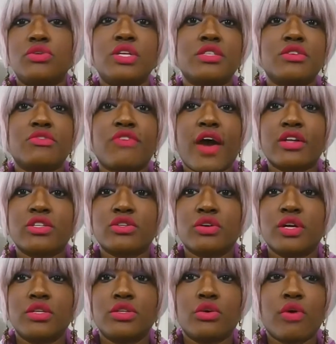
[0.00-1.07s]
you need to factor
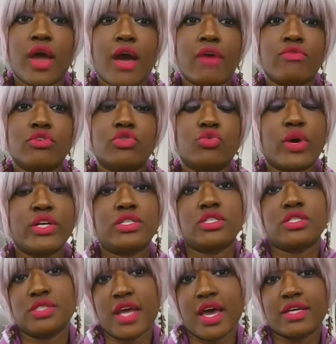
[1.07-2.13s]
in your average
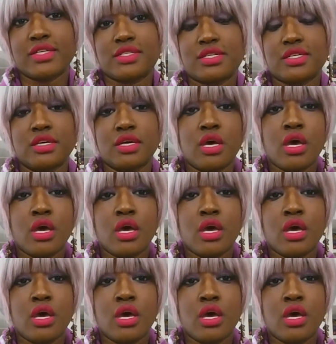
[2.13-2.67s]
wages next.